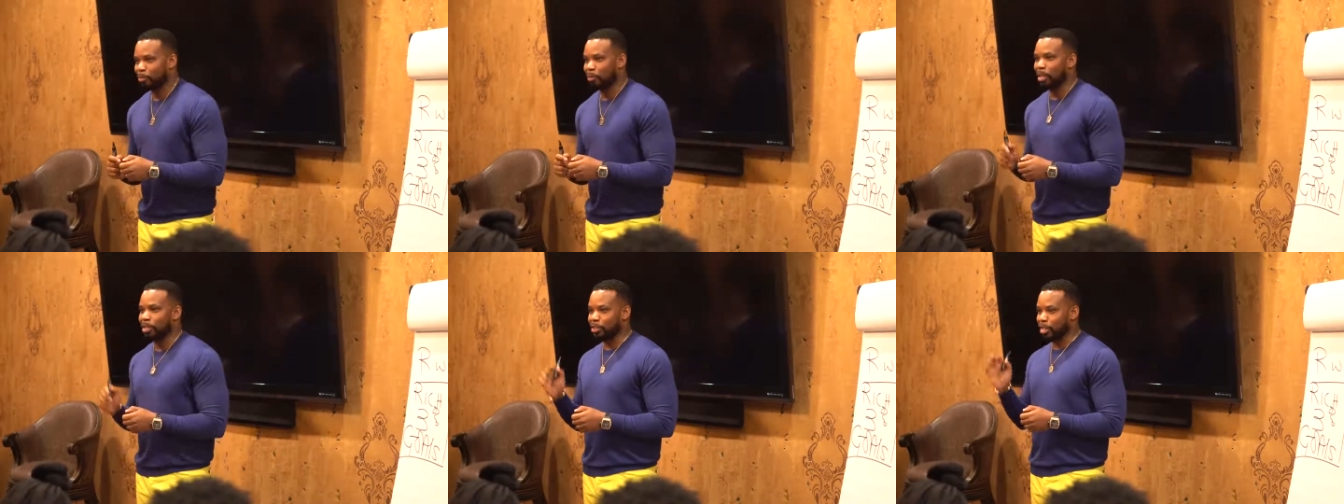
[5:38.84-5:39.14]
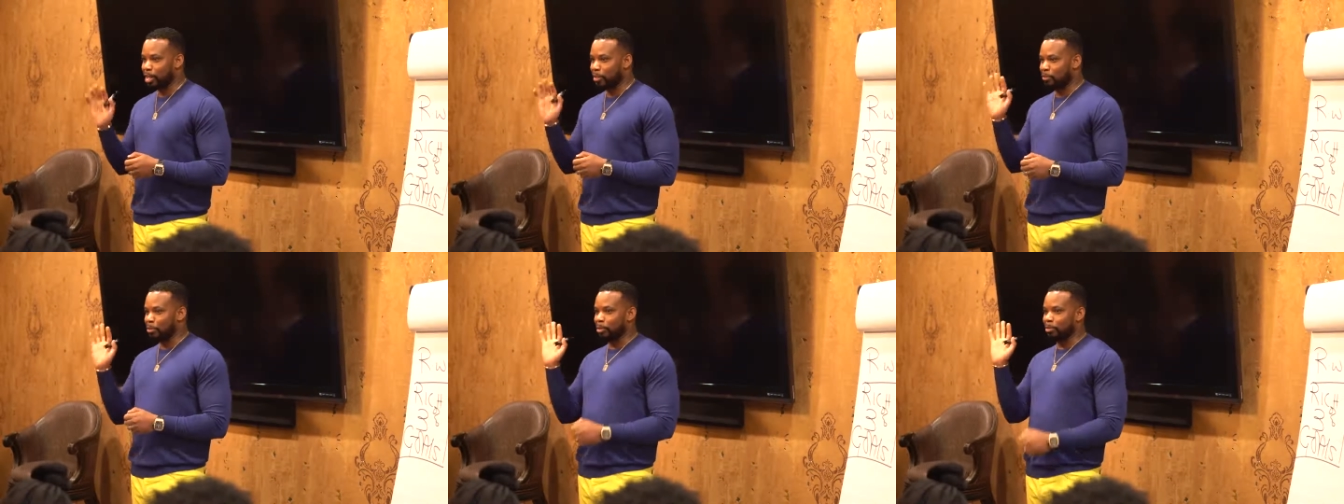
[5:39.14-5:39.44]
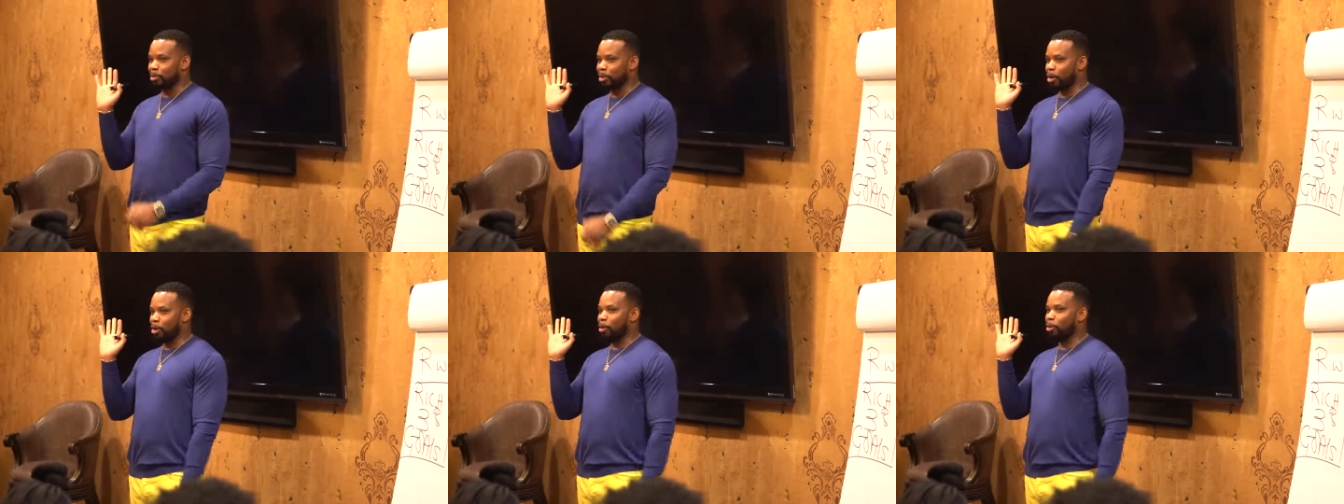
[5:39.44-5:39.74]
Raise your hand
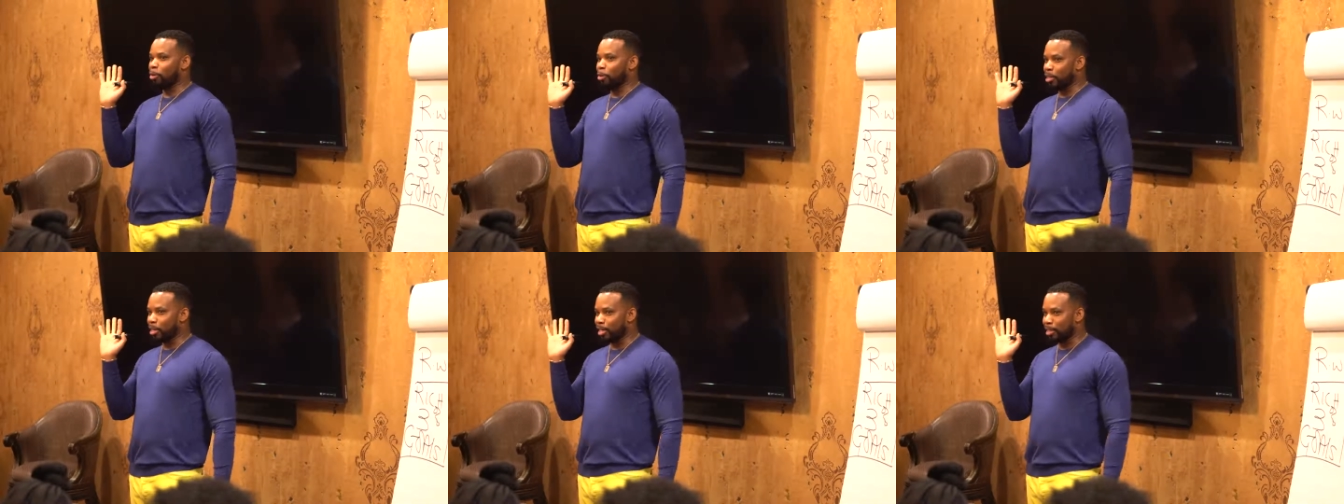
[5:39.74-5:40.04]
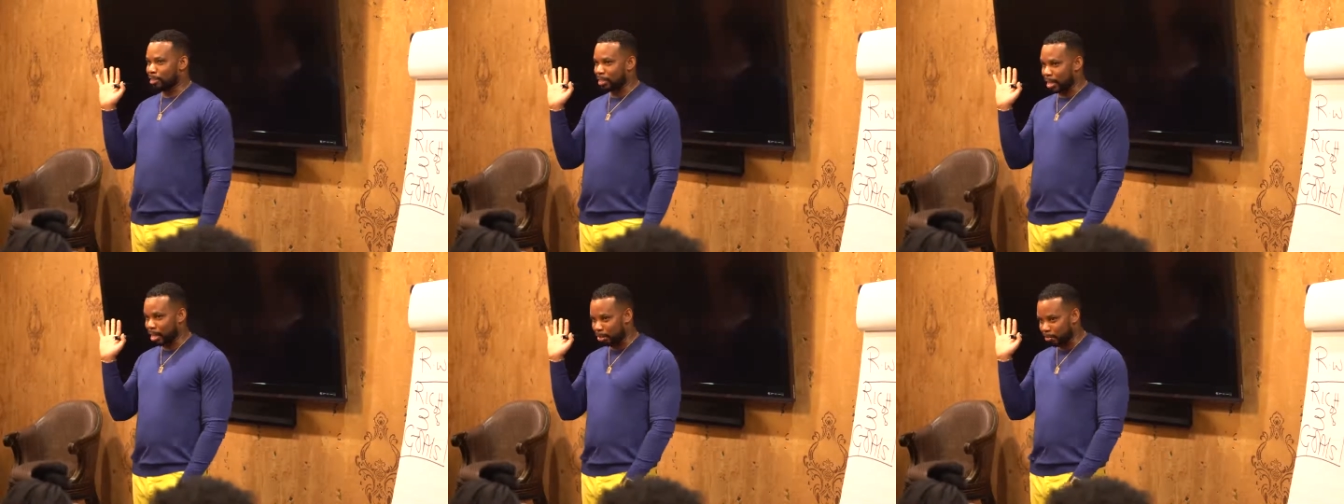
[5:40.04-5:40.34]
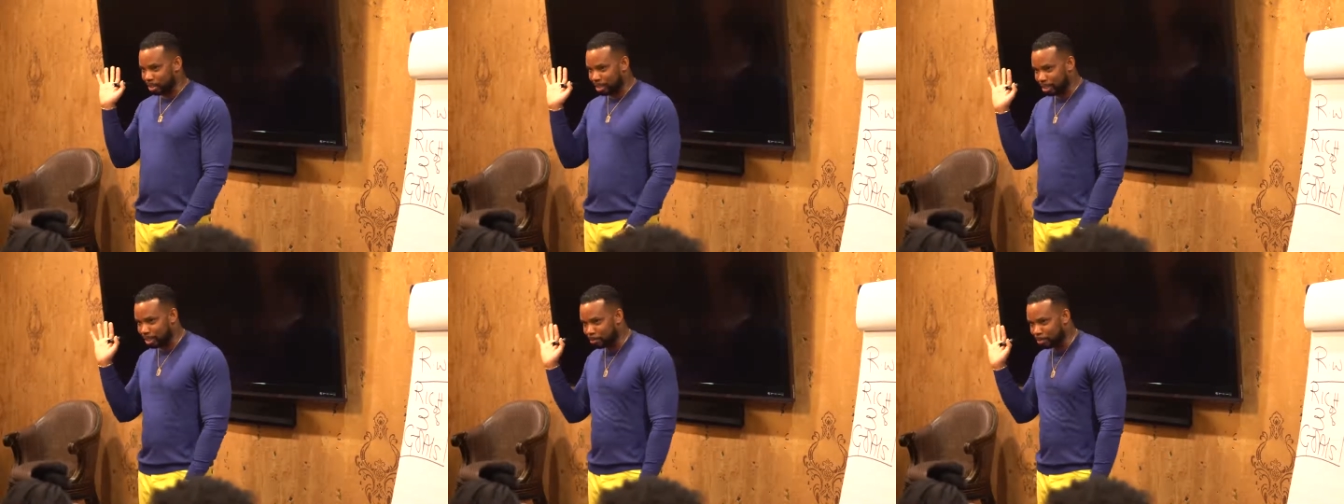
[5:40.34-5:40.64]
if you know who King
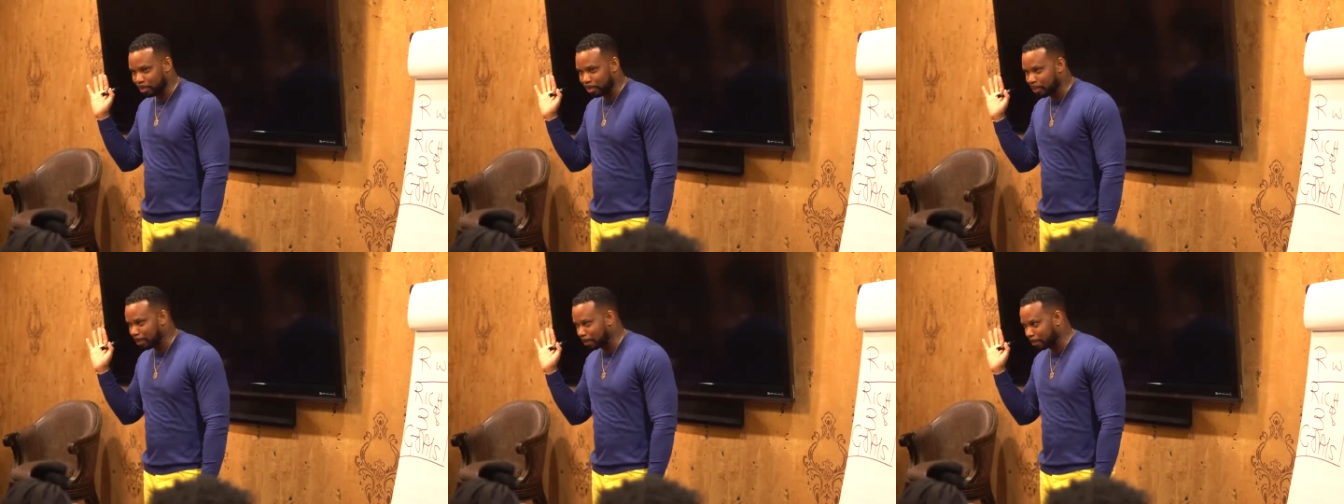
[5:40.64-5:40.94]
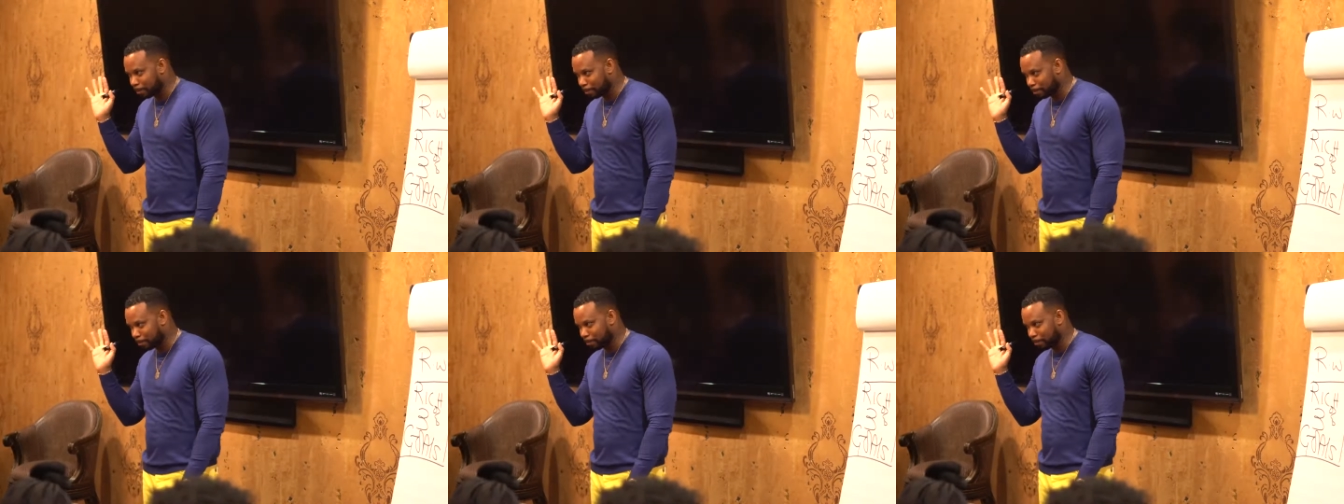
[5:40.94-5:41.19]
Solomon is, please.